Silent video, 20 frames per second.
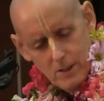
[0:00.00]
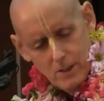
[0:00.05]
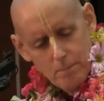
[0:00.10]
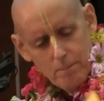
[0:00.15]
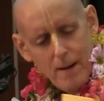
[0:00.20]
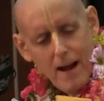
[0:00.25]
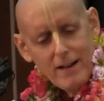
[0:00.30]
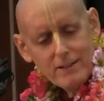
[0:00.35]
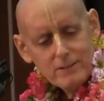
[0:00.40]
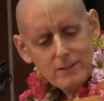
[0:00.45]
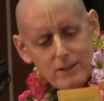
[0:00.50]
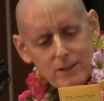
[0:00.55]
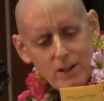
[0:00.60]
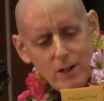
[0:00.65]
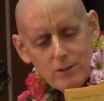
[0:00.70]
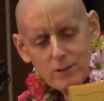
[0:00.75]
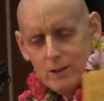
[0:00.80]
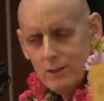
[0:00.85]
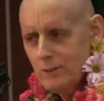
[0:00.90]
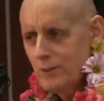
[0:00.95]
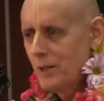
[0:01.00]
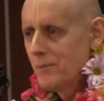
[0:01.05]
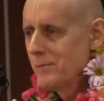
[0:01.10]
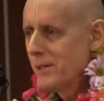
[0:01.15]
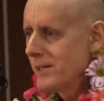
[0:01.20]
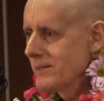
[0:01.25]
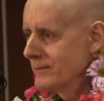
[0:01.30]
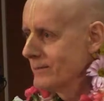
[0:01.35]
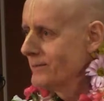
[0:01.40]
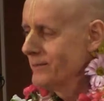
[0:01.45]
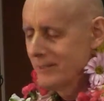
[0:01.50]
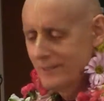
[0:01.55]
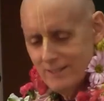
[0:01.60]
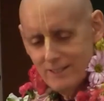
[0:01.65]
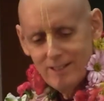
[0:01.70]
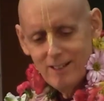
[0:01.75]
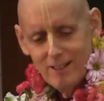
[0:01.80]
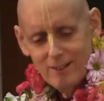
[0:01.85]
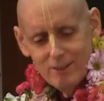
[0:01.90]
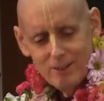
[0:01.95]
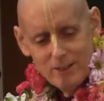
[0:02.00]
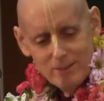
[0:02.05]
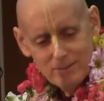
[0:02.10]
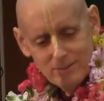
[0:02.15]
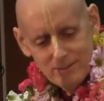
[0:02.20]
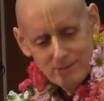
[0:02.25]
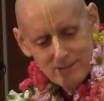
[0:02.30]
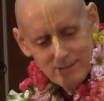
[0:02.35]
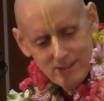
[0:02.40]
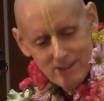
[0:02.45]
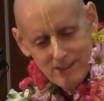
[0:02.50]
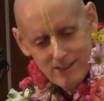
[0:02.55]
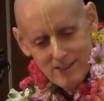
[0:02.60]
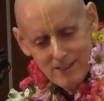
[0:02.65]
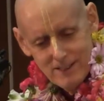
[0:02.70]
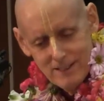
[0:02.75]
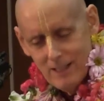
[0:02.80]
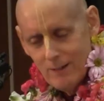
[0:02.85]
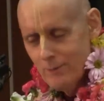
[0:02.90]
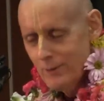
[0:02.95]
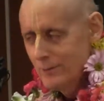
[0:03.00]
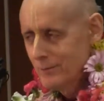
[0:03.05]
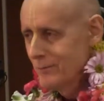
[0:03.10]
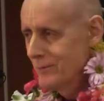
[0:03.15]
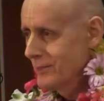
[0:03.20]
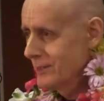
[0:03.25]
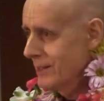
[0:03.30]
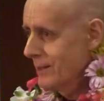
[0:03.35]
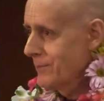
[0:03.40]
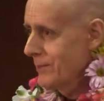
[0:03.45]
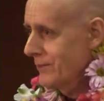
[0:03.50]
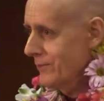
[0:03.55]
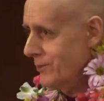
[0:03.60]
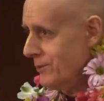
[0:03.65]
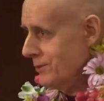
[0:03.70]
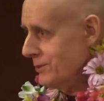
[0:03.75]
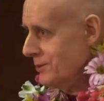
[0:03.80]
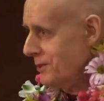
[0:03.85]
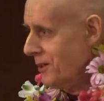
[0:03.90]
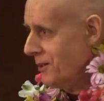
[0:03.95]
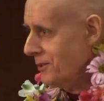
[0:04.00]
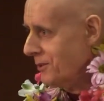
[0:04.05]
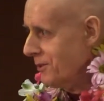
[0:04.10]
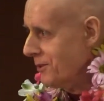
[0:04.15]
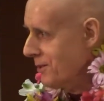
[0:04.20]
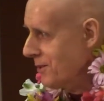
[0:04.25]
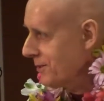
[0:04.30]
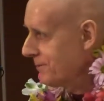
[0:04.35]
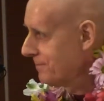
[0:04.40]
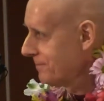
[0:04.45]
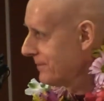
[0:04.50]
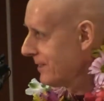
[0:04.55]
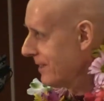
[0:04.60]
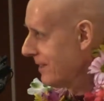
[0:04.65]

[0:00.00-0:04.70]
The Bhakti Yoga Club, yeah. Okay. And we're coming full circle here.